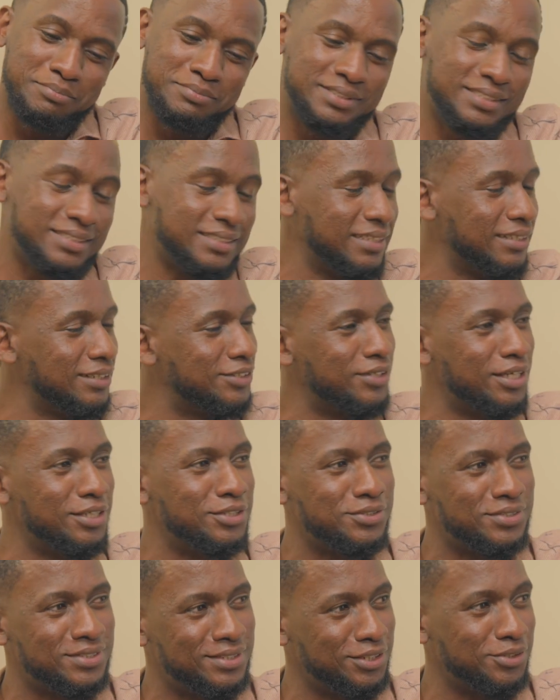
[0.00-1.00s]
I'm still trying
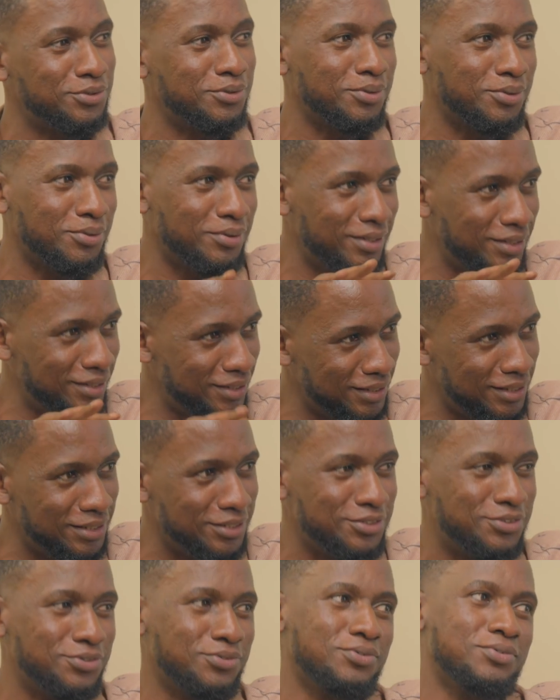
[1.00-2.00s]
to settle
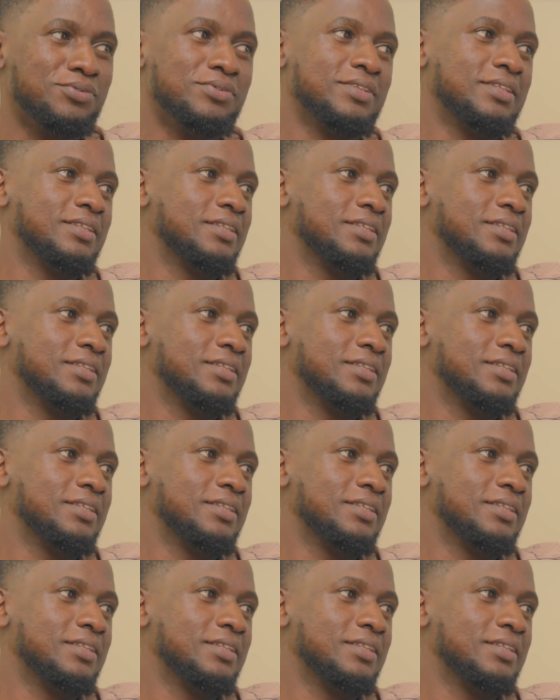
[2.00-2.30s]
into...